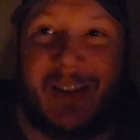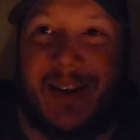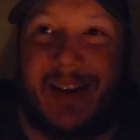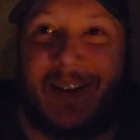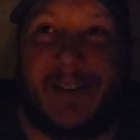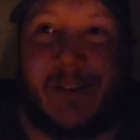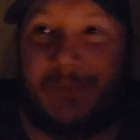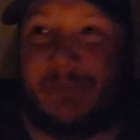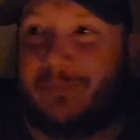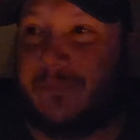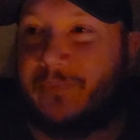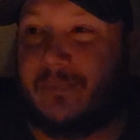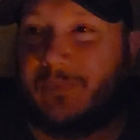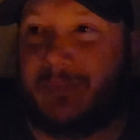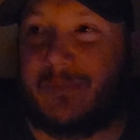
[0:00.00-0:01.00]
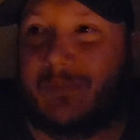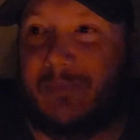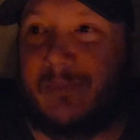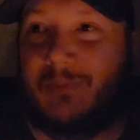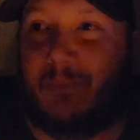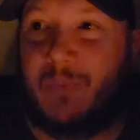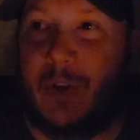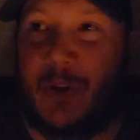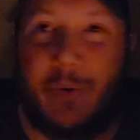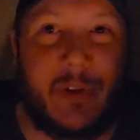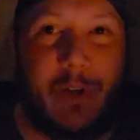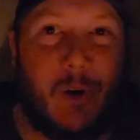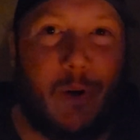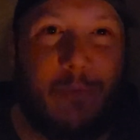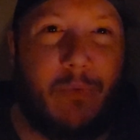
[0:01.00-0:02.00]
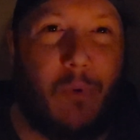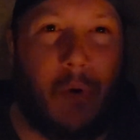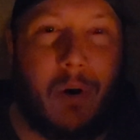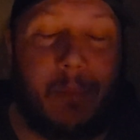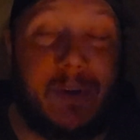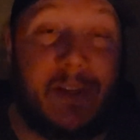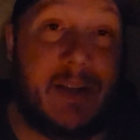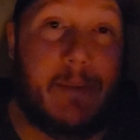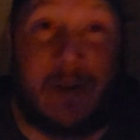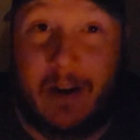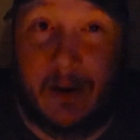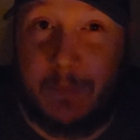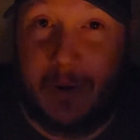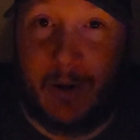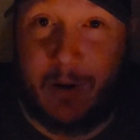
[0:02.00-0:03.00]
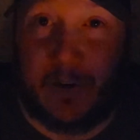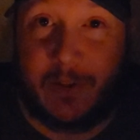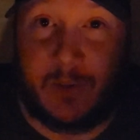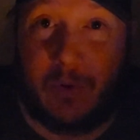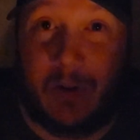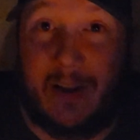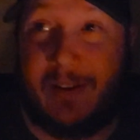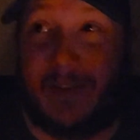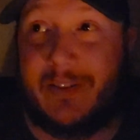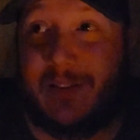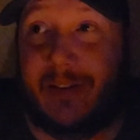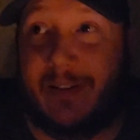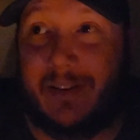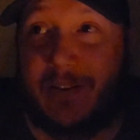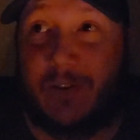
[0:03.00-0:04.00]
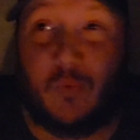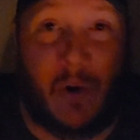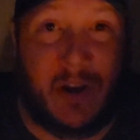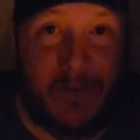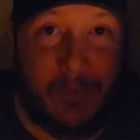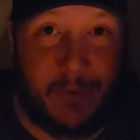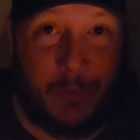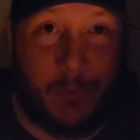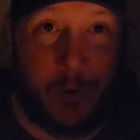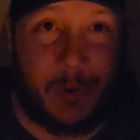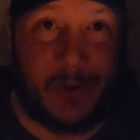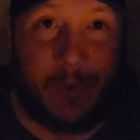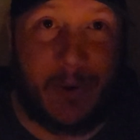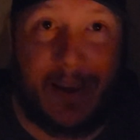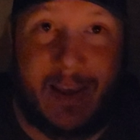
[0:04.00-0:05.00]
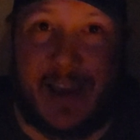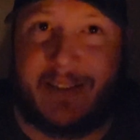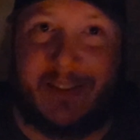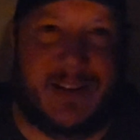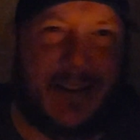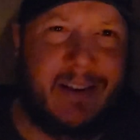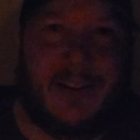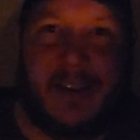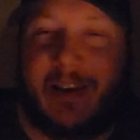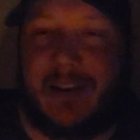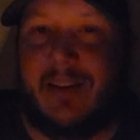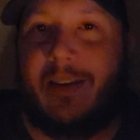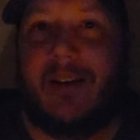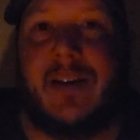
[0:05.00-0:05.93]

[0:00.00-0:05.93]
like, using her form. Because, I mean, it appeared as his wife before. So I guess it can, like,